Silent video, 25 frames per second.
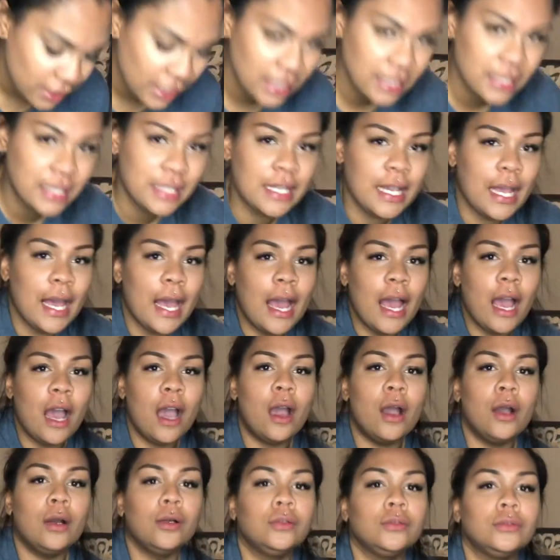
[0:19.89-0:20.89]
Get
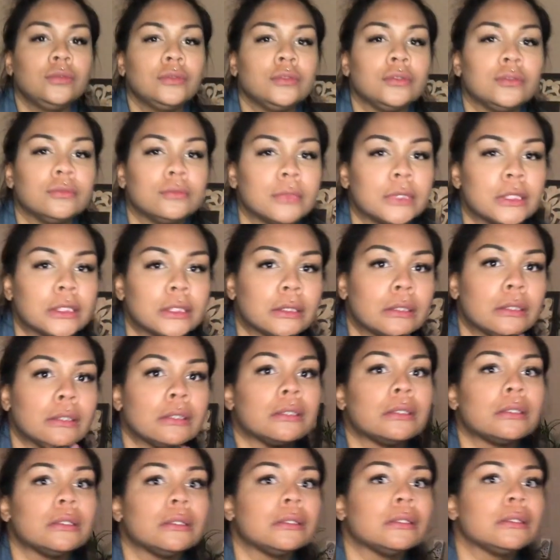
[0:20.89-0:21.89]
down. Oh my
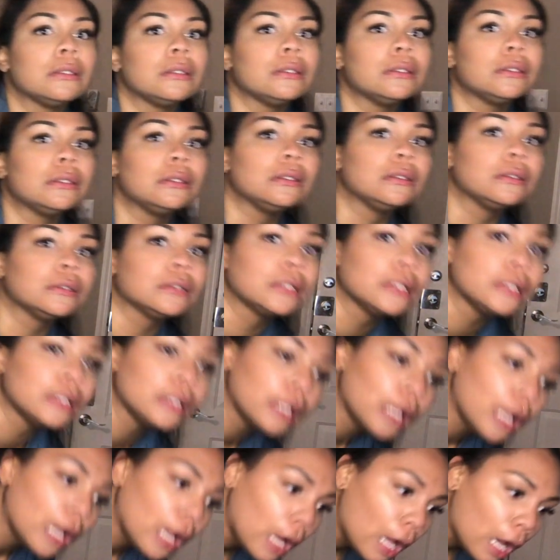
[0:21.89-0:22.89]
God, get
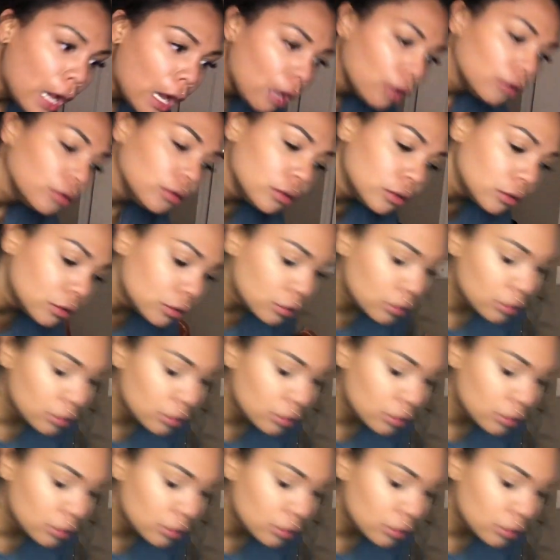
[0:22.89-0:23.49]
down.